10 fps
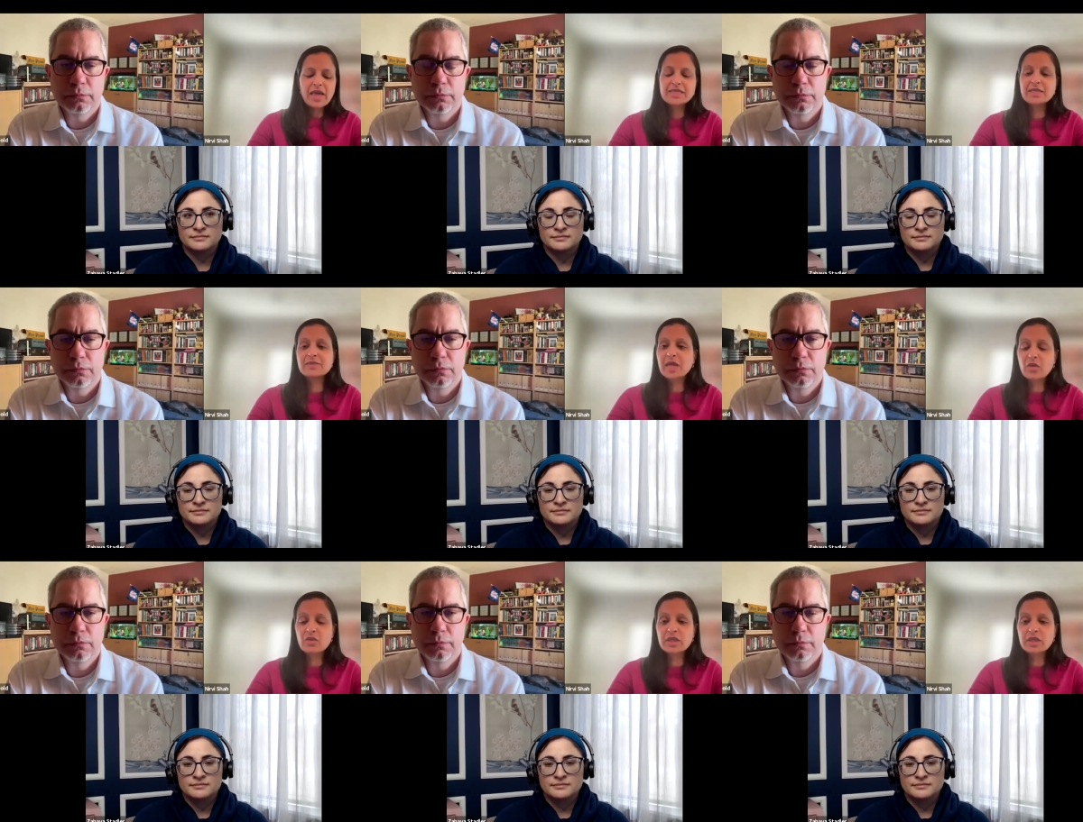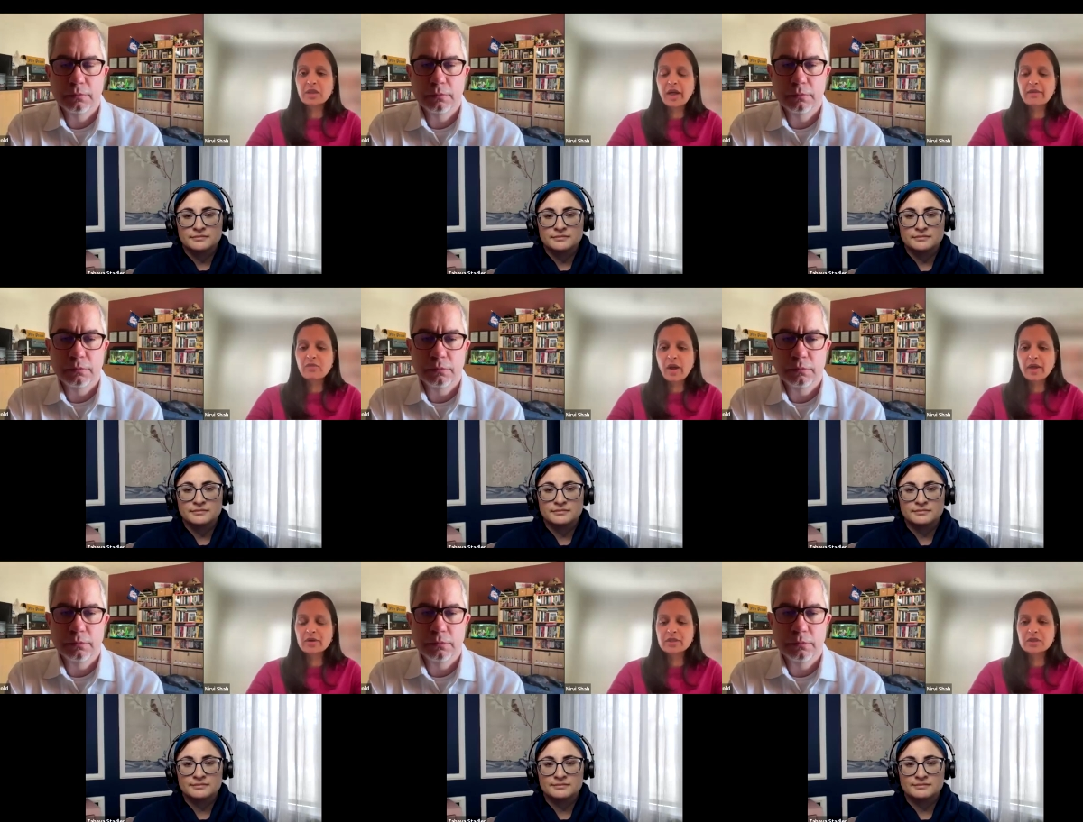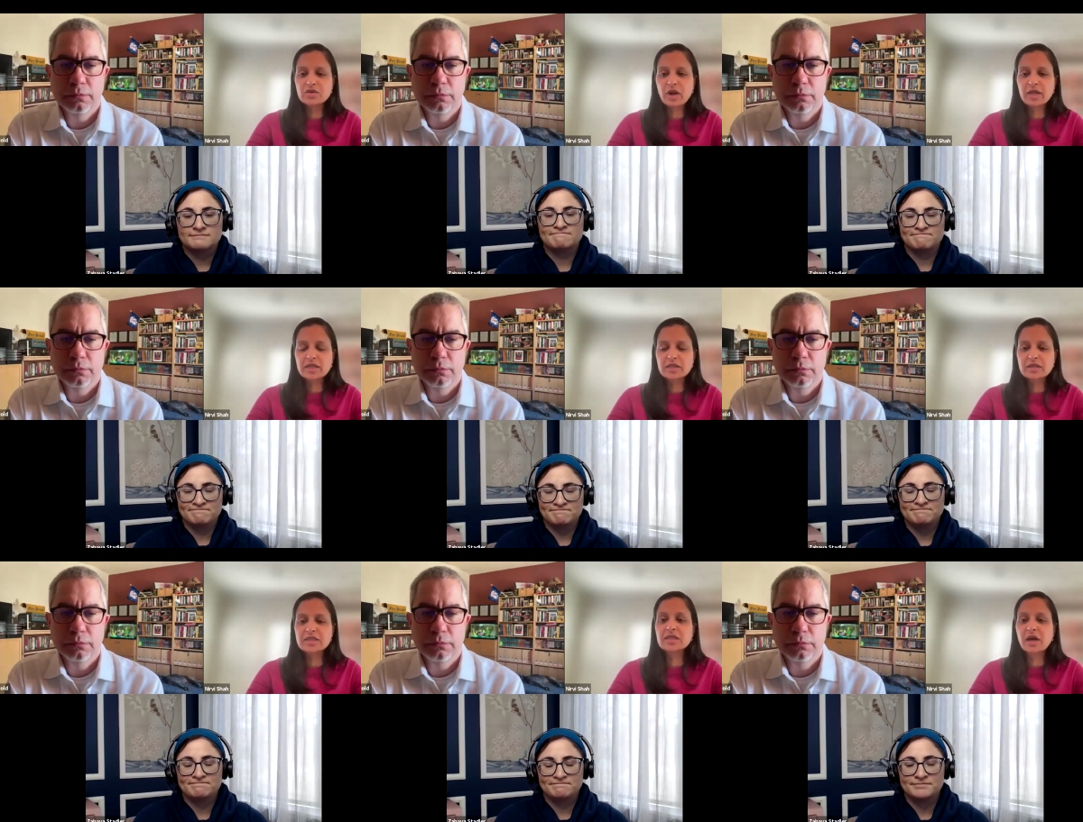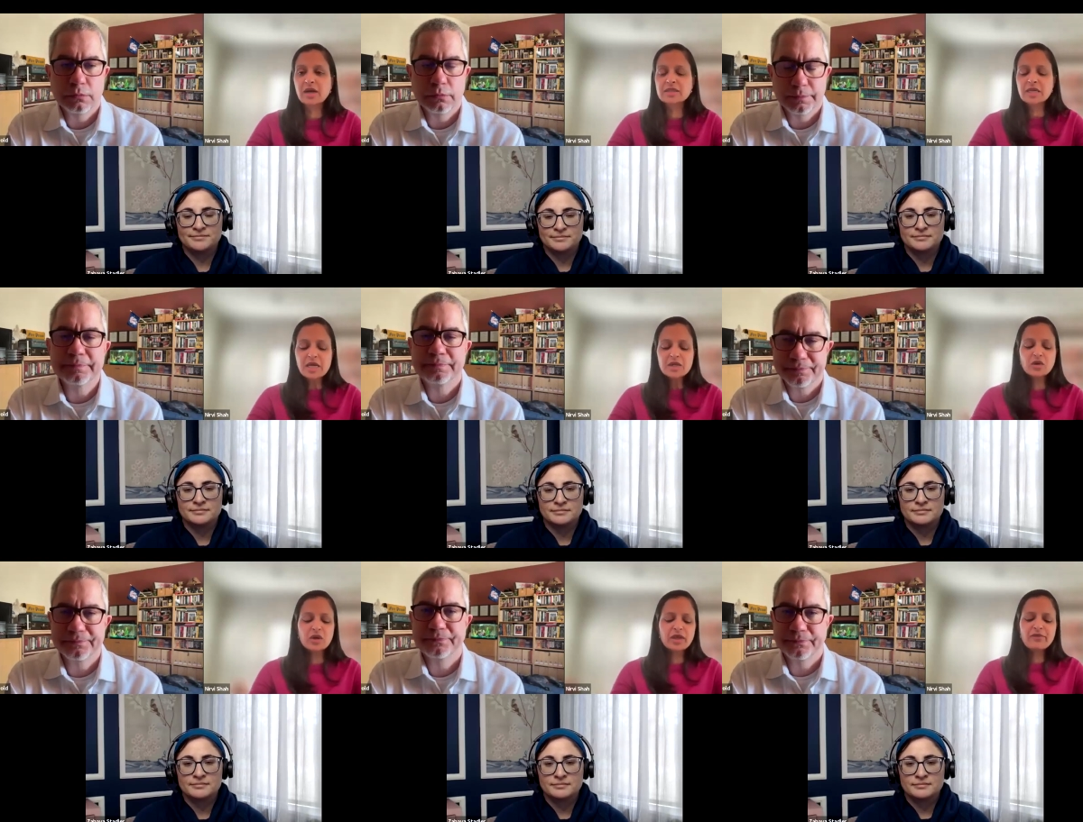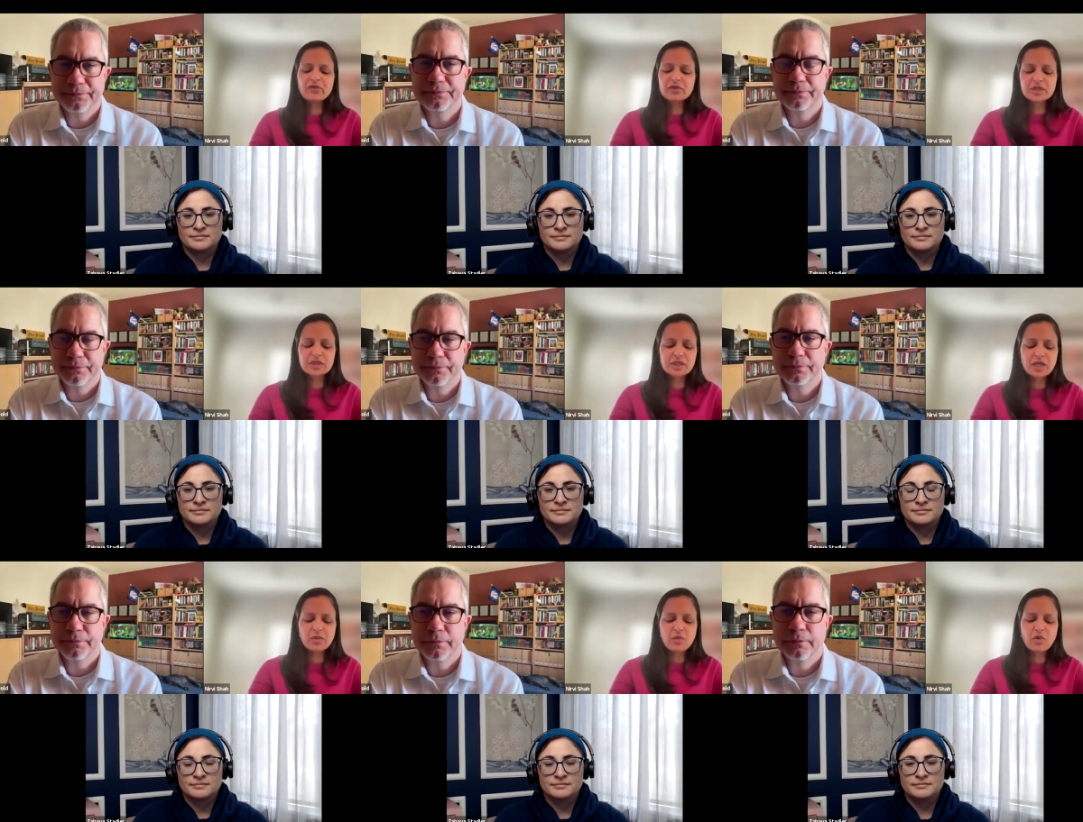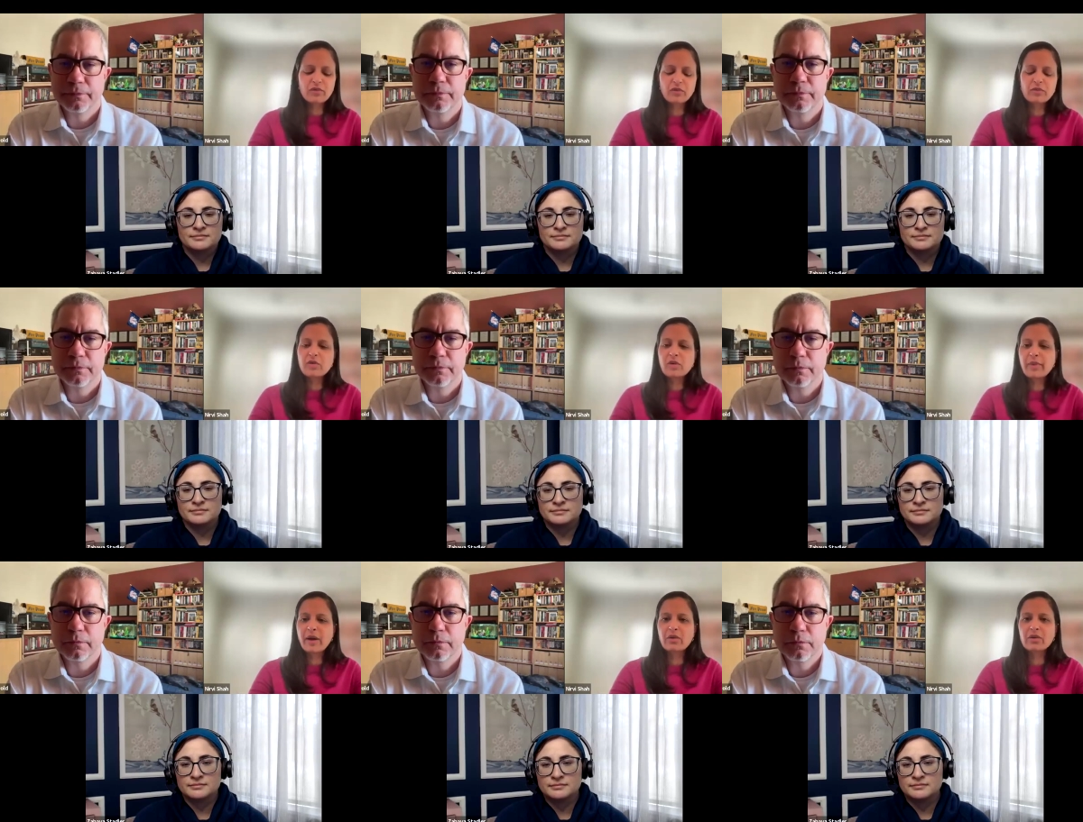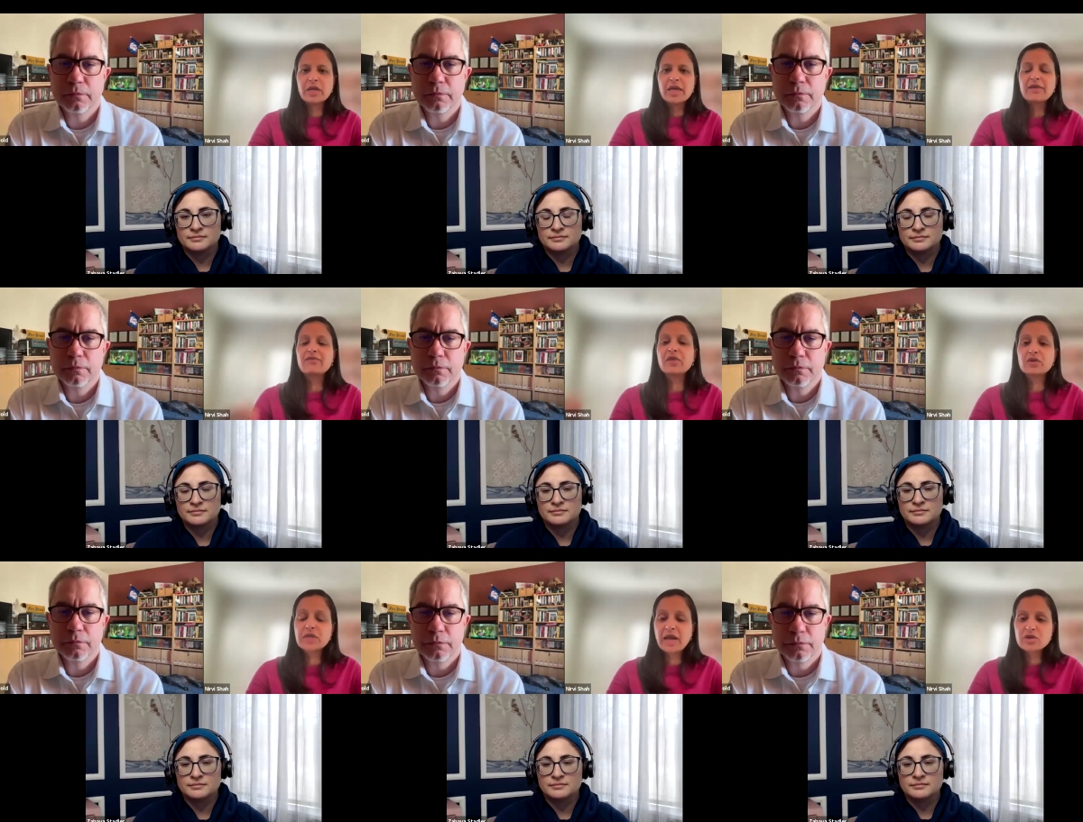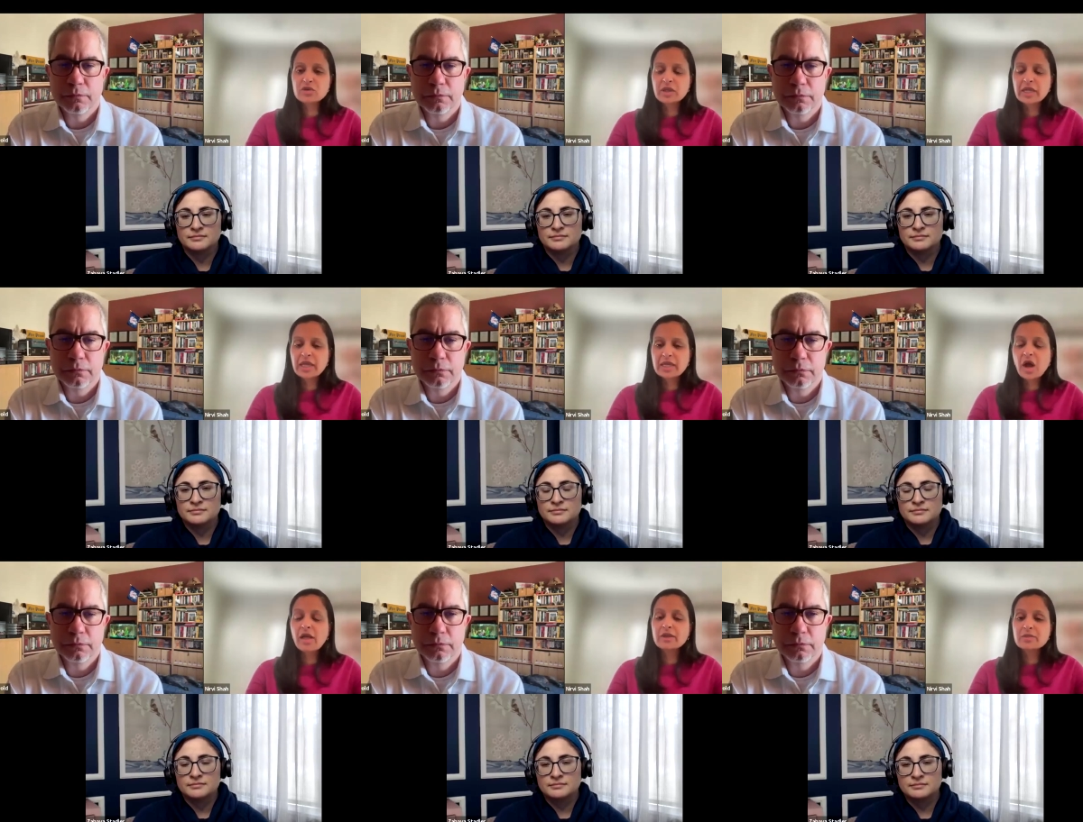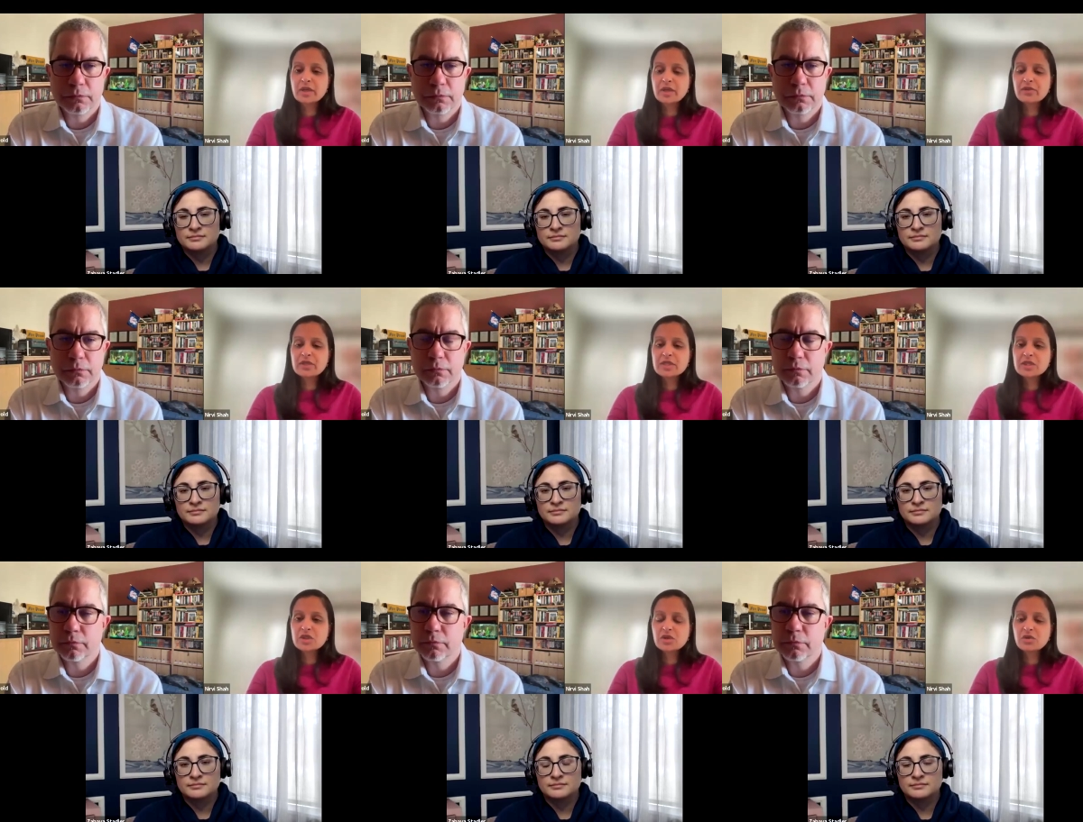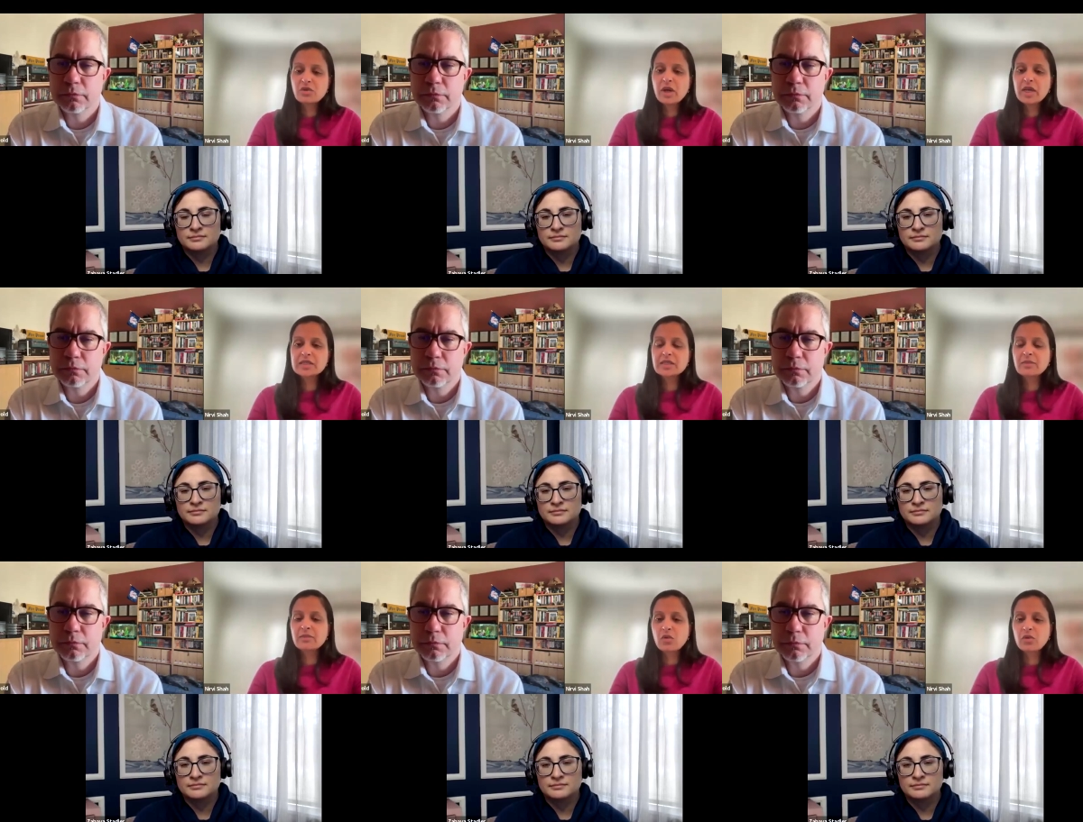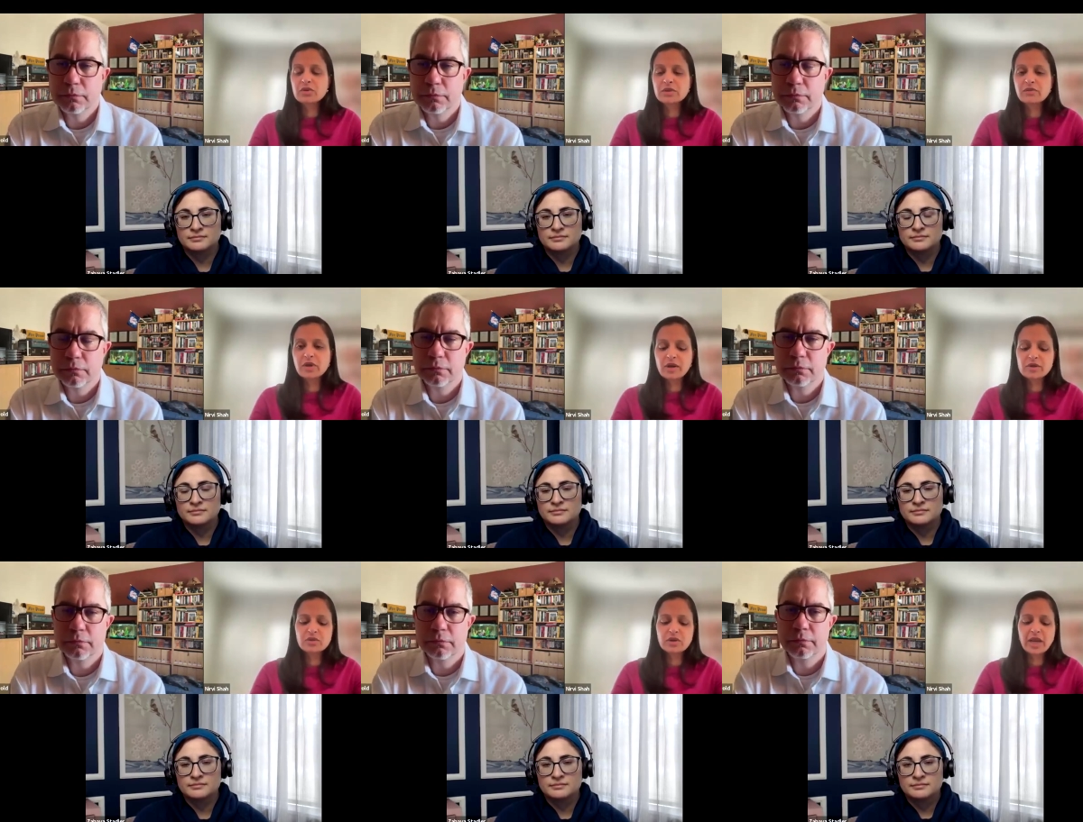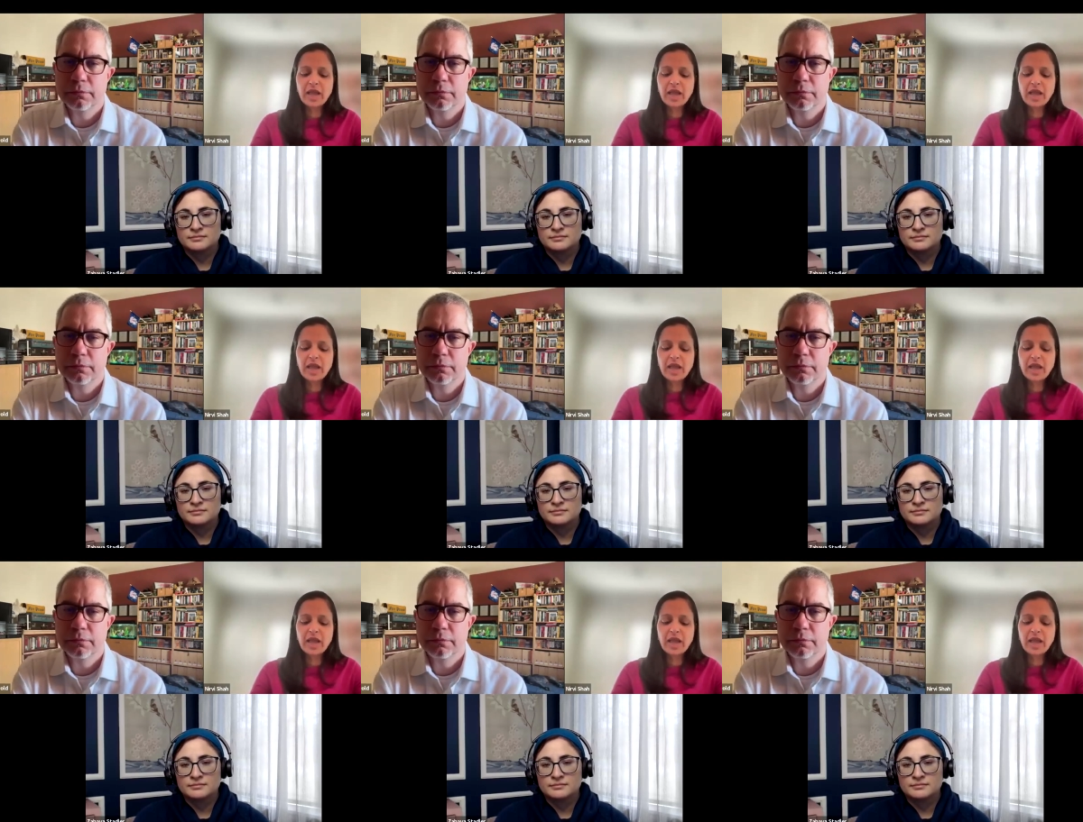Speaker 1: it seems like a really live wire to try to discuss so i'd love for to, to hear more from you about if there's actually acknowledgement of this issue in some corners of the country and